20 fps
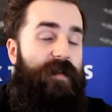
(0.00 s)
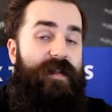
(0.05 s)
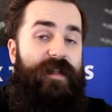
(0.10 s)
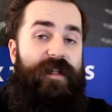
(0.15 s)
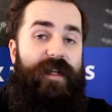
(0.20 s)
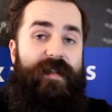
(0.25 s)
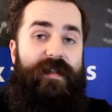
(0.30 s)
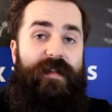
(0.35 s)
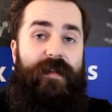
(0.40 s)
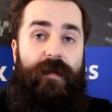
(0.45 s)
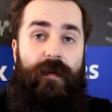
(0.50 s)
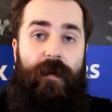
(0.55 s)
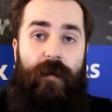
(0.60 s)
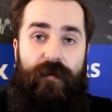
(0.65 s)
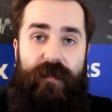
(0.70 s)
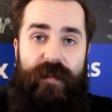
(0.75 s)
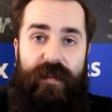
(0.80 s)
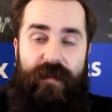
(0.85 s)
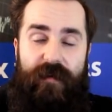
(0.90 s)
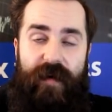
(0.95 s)
just
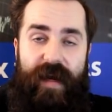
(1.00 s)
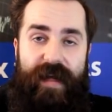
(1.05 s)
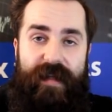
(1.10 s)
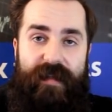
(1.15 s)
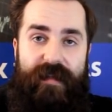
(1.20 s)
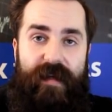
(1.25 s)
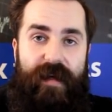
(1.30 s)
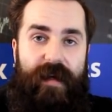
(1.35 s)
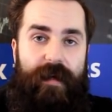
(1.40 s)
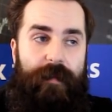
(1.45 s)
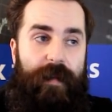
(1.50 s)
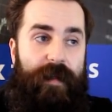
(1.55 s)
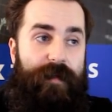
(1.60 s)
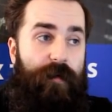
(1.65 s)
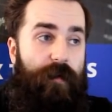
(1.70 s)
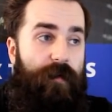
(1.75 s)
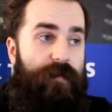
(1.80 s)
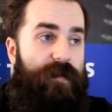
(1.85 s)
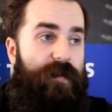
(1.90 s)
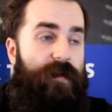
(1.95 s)
closed trades, but
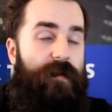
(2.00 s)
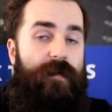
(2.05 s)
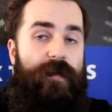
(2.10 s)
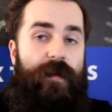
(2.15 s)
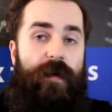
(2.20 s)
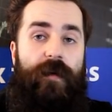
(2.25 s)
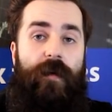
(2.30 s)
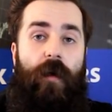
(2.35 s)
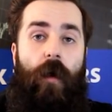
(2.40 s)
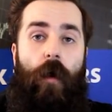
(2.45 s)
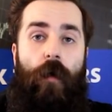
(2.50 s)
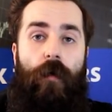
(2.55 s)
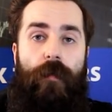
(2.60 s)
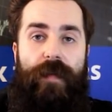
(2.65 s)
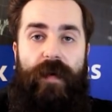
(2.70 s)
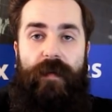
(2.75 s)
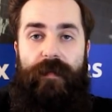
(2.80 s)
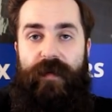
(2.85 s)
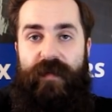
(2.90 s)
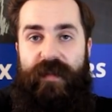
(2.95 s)
also your
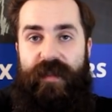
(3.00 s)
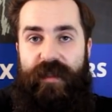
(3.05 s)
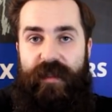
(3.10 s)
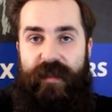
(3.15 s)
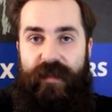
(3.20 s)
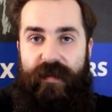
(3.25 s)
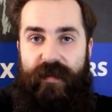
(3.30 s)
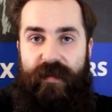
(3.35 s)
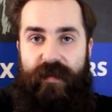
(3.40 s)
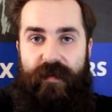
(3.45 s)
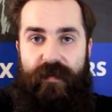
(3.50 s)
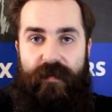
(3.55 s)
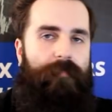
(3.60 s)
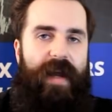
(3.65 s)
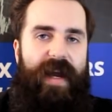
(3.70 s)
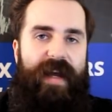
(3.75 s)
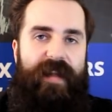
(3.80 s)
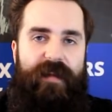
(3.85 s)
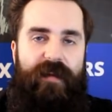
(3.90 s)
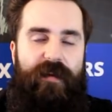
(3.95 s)
open positions.
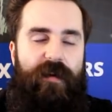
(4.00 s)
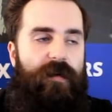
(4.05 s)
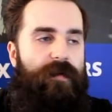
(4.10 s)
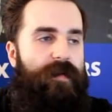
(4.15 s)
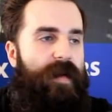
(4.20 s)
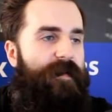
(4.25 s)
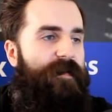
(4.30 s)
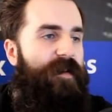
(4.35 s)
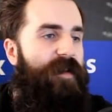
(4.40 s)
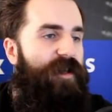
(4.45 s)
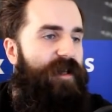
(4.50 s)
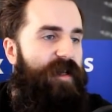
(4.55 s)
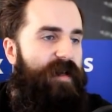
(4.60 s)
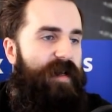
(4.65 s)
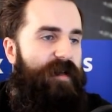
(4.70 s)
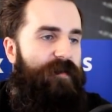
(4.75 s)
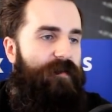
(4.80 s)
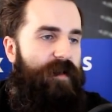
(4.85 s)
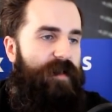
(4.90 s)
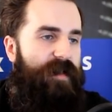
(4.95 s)
And you know, if the
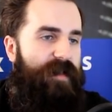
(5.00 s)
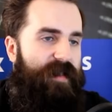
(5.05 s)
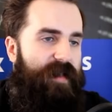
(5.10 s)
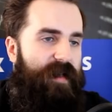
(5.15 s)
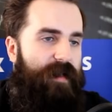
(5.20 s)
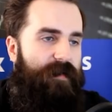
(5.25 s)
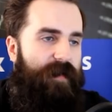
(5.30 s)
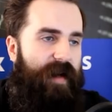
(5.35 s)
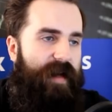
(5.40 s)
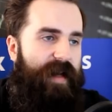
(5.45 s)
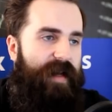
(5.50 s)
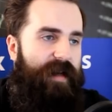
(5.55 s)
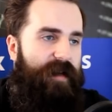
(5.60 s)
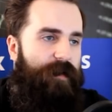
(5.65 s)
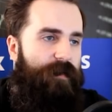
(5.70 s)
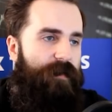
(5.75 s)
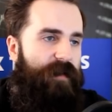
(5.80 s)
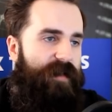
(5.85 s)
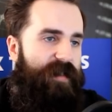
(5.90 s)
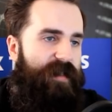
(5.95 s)
challenge was still running,
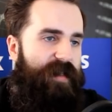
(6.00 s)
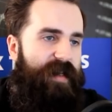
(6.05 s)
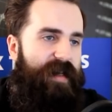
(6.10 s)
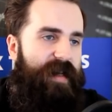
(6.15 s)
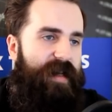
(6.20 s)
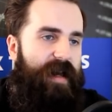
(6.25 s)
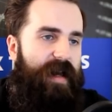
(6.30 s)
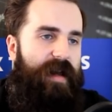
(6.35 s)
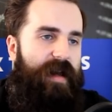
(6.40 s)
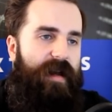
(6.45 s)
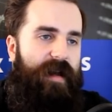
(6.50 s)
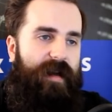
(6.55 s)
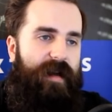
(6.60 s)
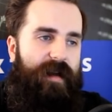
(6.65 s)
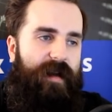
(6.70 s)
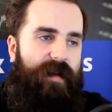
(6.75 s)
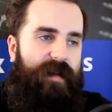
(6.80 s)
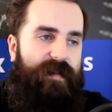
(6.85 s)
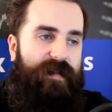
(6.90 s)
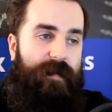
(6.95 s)
you would see
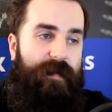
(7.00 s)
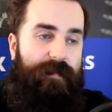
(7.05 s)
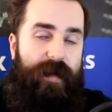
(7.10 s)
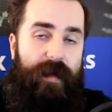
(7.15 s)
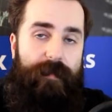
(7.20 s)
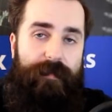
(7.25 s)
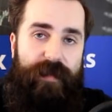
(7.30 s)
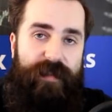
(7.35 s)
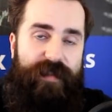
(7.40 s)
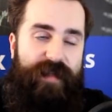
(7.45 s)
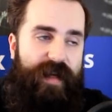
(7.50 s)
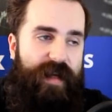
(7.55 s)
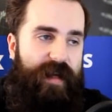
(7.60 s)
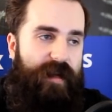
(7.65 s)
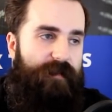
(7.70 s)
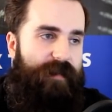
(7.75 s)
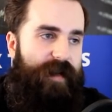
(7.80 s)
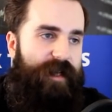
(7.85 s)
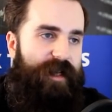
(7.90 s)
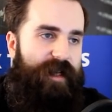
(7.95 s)
some numbers
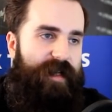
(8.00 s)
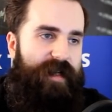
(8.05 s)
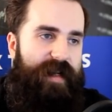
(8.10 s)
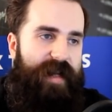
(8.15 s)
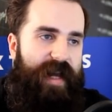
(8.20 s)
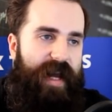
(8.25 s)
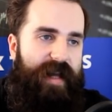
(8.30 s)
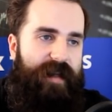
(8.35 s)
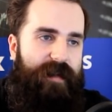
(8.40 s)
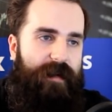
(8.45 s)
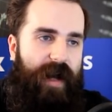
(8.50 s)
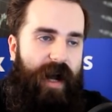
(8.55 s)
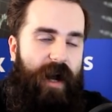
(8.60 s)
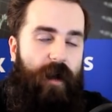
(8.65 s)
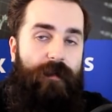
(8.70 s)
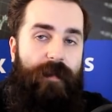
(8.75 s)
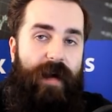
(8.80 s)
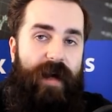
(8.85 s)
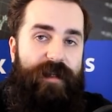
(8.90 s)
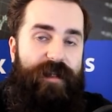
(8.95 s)
here which indicate
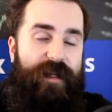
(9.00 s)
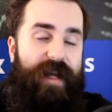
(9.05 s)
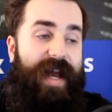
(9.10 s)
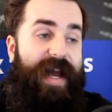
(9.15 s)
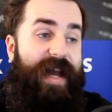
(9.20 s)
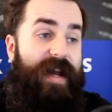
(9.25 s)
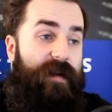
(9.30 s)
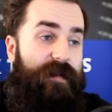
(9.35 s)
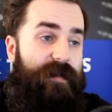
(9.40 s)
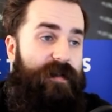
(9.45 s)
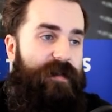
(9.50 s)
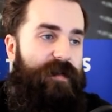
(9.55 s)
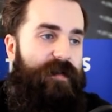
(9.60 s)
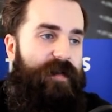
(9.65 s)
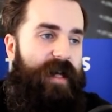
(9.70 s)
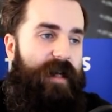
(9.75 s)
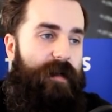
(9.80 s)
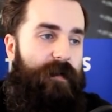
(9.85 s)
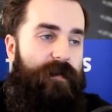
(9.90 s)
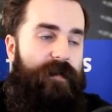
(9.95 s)
how much else you
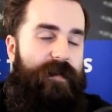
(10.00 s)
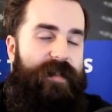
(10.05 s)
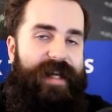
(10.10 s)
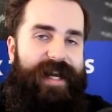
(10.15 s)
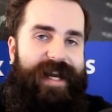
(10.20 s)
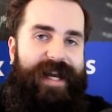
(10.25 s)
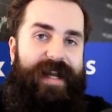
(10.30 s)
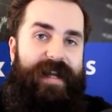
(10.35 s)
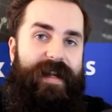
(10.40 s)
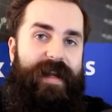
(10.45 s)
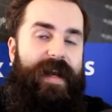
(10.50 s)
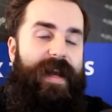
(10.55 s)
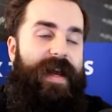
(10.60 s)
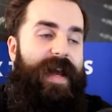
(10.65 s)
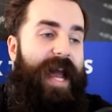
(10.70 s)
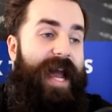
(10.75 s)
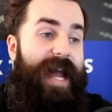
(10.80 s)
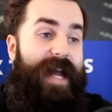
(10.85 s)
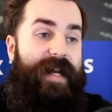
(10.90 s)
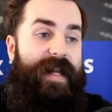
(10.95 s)
can lose in
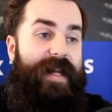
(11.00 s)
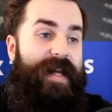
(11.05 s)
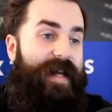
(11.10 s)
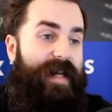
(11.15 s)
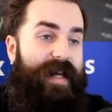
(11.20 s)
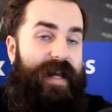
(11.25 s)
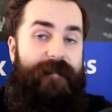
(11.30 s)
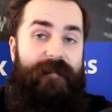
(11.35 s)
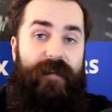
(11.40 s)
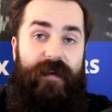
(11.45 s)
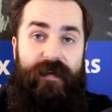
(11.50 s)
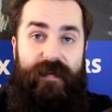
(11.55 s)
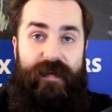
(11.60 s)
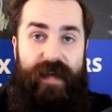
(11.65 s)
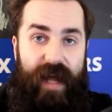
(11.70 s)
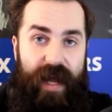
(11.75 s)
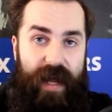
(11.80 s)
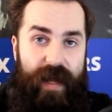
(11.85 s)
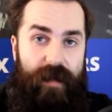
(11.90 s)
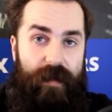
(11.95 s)
any given
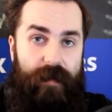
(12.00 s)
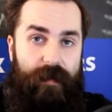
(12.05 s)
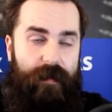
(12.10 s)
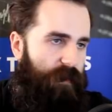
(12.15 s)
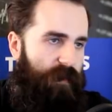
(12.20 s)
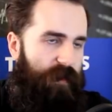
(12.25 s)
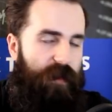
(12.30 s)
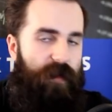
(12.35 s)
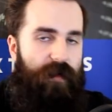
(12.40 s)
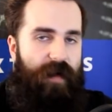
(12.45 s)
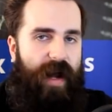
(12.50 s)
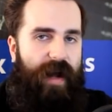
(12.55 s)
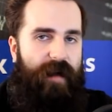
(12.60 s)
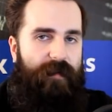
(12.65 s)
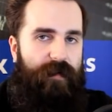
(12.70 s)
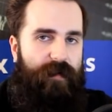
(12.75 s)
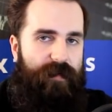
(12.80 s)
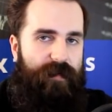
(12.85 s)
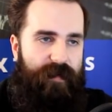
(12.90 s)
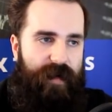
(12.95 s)
day. So I
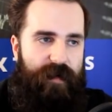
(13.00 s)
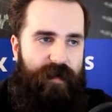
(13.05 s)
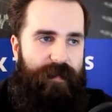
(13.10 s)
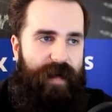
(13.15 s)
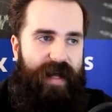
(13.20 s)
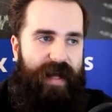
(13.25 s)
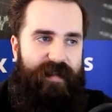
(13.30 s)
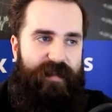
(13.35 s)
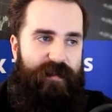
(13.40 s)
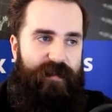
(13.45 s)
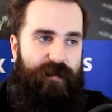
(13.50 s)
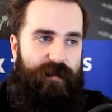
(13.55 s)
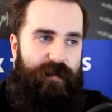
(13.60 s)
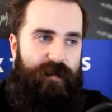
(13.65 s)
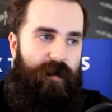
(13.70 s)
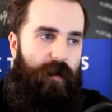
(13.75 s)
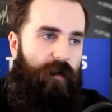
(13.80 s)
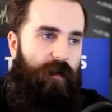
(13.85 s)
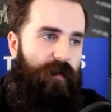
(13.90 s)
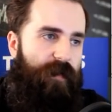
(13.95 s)
would recommend
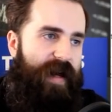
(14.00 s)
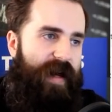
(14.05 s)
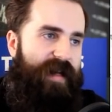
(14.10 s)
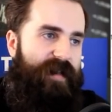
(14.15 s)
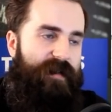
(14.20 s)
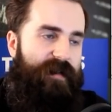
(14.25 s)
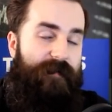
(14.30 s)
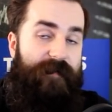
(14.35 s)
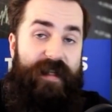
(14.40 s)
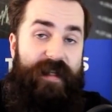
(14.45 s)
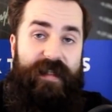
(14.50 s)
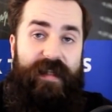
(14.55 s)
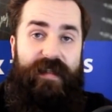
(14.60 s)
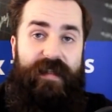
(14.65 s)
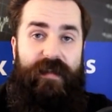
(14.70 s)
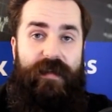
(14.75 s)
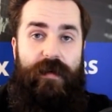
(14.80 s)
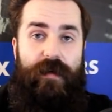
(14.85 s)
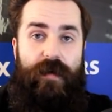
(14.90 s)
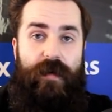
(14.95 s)
to always
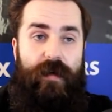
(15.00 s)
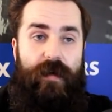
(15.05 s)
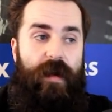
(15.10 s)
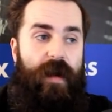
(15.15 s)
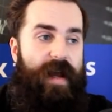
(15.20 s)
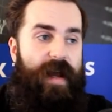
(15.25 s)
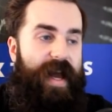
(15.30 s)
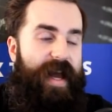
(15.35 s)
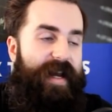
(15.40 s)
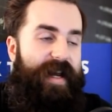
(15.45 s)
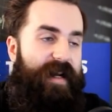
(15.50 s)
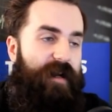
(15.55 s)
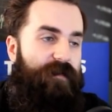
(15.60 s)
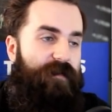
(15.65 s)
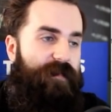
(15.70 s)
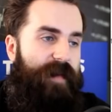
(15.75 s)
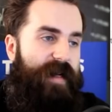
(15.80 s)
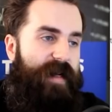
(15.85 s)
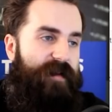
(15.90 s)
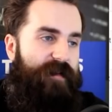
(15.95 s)
visit your
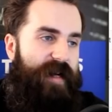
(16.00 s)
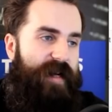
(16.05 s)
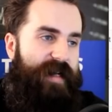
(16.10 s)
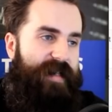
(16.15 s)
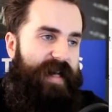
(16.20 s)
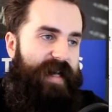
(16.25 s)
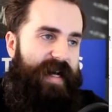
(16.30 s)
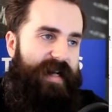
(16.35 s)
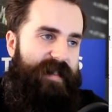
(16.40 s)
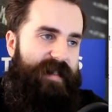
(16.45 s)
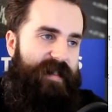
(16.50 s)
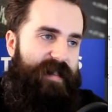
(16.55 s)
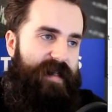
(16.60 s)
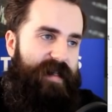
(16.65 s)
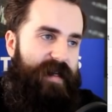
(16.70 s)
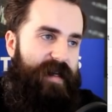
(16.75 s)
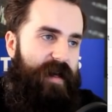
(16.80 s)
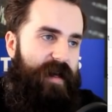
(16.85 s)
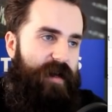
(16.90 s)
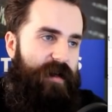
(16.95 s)
account matrix and
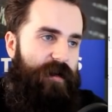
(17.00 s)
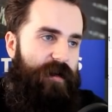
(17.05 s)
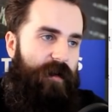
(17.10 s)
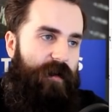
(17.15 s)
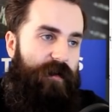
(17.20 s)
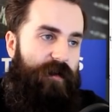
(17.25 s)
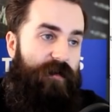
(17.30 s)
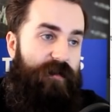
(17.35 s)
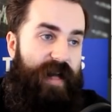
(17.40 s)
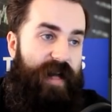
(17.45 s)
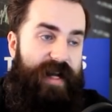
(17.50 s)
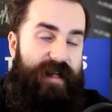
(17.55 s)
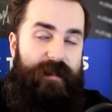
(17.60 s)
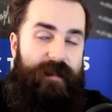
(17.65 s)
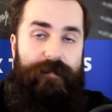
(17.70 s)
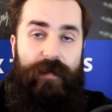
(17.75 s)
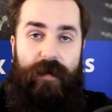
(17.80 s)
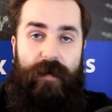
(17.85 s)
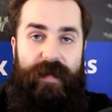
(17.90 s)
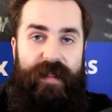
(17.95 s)
see your
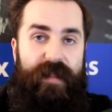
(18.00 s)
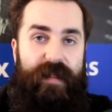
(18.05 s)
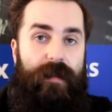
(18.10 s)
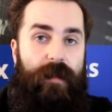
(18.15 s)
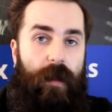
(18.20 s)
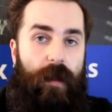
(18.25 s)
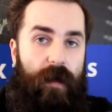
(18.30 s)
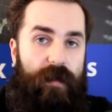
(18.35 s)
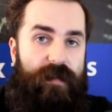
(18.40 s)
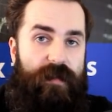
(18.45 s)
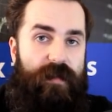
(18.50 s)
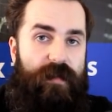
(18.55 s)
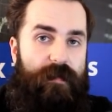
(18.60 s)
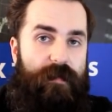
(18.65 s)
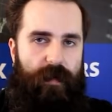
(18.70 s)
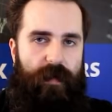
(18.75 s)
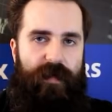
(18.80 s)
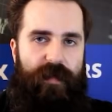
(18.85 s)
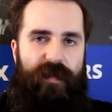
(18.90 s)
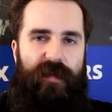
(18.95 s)
today's permitted loss.
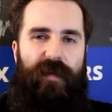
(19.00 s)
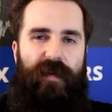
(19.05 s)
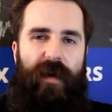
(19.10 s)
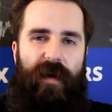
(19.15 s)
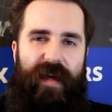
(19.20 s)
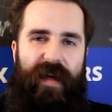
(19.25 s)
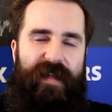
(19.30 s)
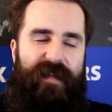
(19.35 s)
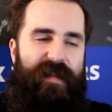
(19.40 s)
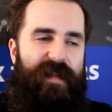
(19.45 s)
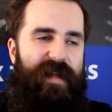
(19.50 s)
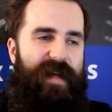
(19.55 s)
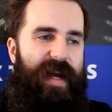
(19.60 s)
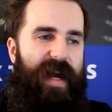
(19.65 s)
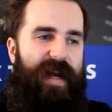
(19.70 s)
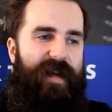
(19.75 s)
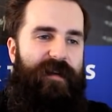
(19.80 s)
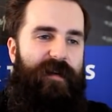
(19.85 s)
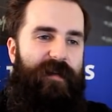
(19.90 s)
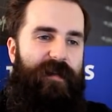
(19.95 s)
So honestly,
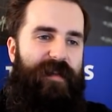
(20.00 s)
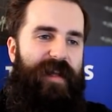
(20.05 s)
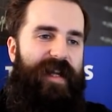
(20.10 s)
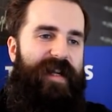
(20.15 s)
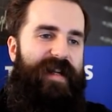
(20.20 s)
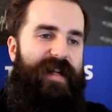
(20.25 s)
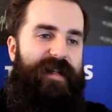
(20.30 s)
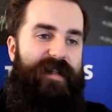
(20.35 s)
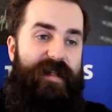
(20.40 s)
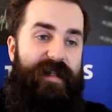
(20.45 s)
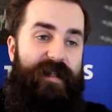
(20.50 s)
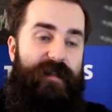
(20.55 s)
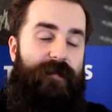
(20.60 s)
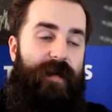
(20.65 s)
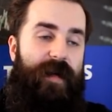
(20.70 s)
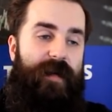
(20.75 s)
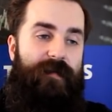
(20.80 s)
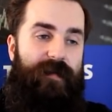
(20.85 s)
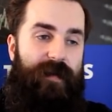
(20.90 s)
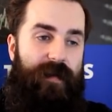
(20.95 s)
I don't think that this
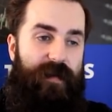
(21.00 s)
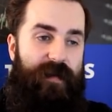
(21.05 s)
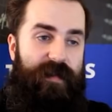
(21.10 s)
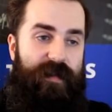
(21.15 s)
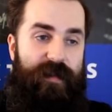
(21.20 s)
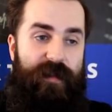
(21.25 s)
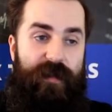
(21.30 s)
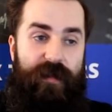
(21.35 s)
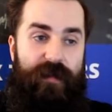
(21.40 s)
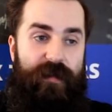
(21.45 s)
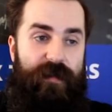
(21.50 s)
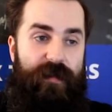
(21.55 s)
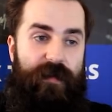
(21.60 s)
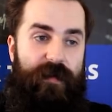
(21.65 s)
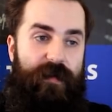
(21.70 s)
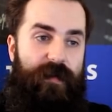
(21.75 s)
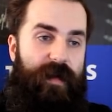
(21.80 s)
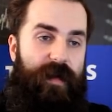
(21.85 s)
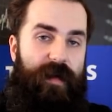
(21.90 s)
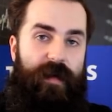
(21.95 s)
one was due
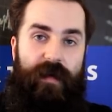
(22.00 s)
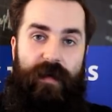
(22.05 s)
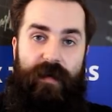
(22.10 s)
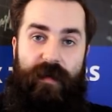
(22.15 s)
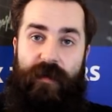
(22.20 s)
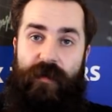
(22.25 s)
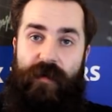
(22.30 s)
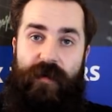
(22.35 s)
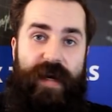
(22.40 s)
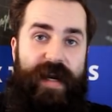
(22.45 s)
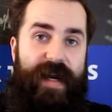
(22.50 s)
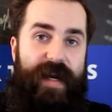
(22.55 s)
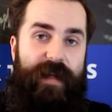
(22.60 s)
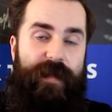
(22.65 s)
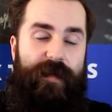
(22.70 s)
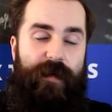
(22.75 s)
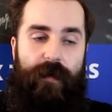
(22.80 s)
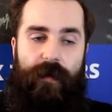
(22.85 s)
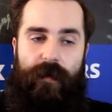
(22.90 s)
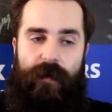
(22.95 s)
to
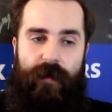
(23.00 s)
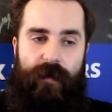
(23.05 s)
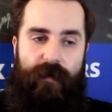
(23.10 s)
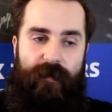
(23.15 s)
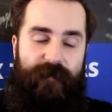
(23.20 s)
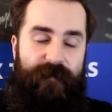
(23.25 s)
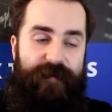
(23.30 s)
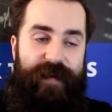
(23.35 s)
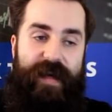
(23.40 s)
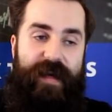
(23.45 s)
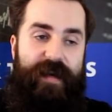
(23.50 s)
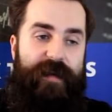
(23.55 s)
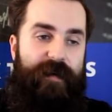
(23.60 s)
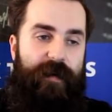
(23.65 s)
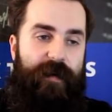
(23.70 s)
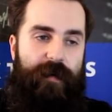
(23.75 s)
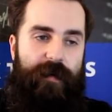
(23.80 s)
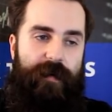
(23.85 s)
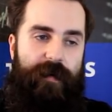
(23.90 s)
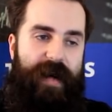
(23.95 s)
greed or
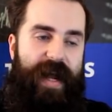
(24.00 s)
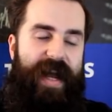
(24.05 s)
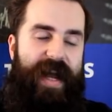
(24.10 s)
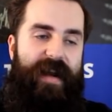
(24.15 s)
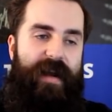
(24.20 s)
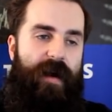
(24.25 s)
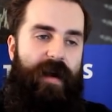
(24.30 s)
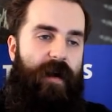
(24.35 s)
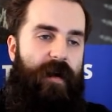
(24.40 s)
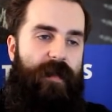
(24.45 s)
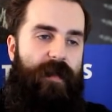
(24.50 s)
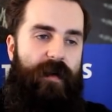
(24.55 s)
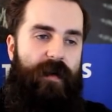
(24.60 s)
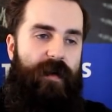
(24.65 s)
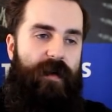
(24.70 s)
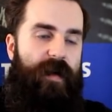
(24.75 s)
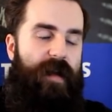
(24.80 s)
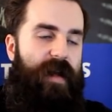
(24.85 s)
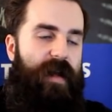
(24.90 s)
fear or any other